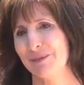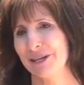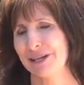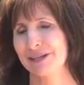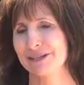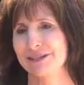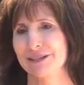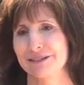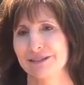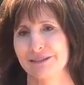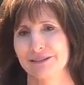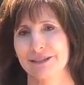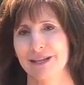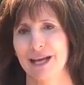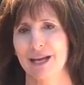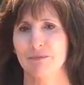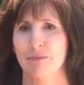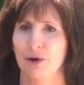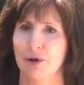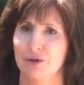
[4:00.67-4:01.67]
because on the
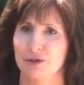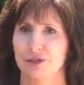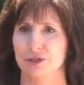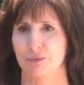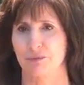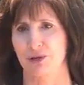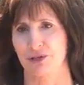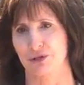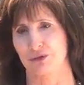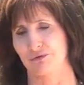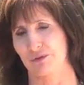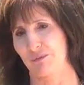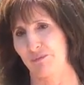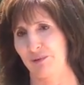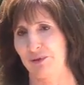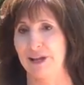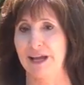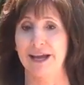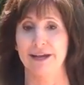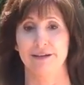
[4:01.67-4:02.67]
label there's a picture of a
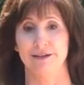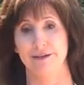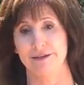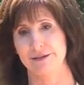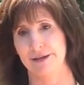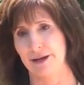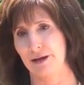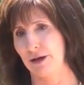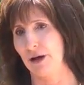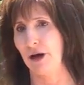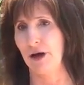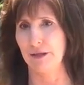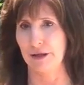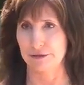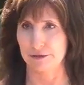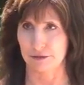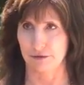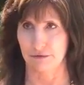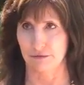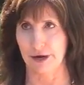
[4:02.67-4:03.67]
plant. You say, oh,
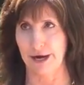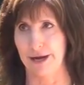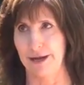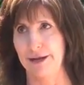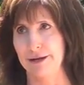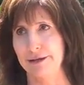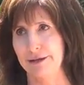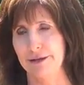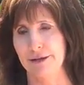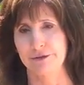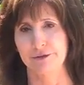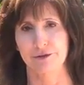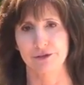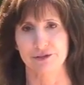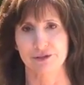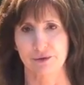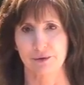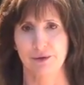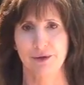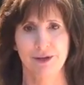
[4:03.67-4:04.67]
that's great. And then
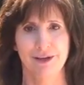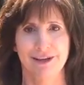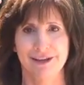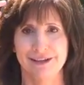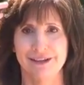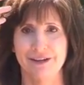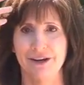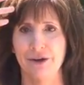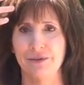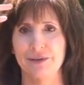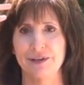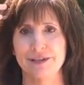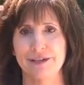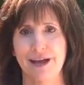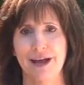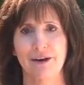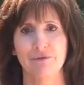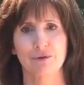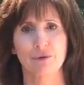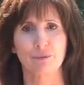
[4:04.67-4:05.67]
there's a, they
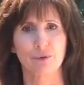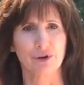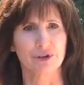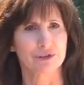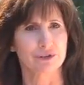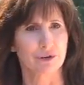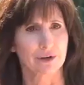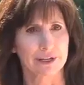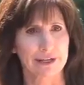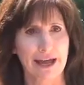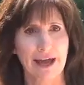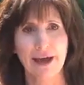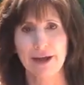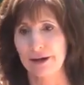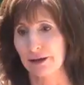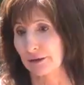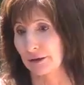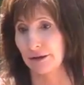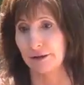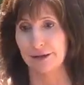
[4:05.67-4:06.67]
have the words
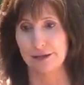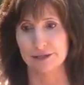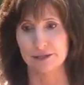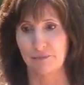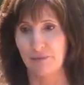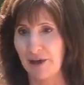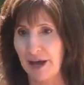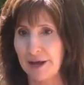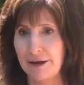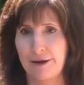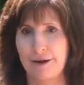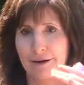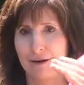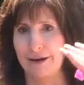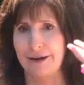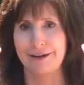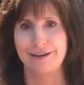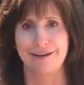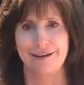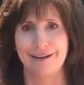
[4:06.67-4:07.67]
organic. Oh, that's
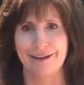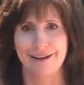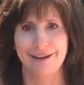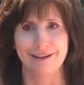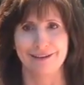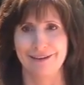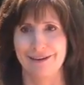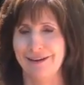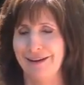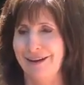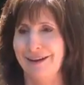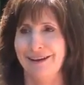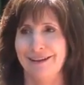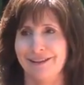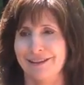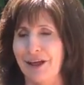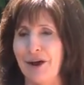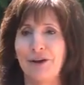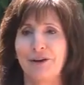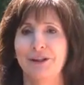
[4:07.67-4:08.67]
better. And
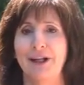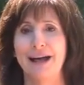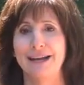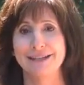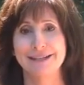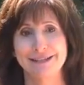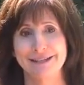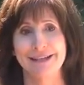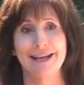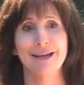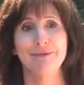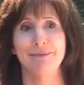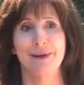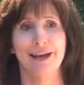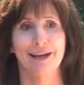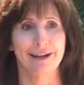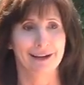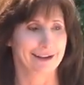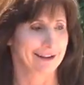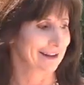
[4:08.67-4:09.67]
low
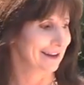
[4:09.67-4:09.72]
glycemic,